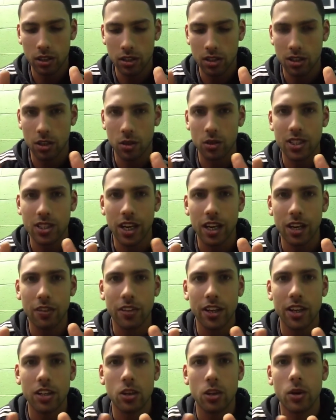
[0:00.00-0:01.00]
so say
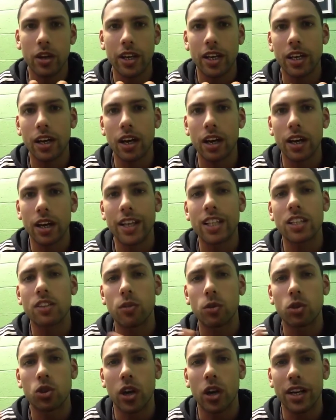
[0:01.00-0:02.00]
if they're doing
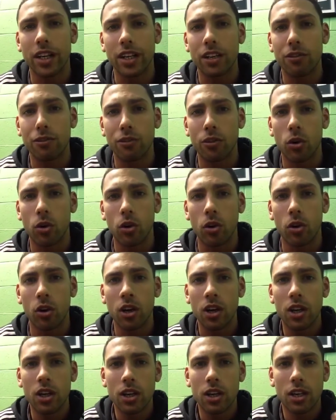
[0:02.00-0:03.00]
interval training for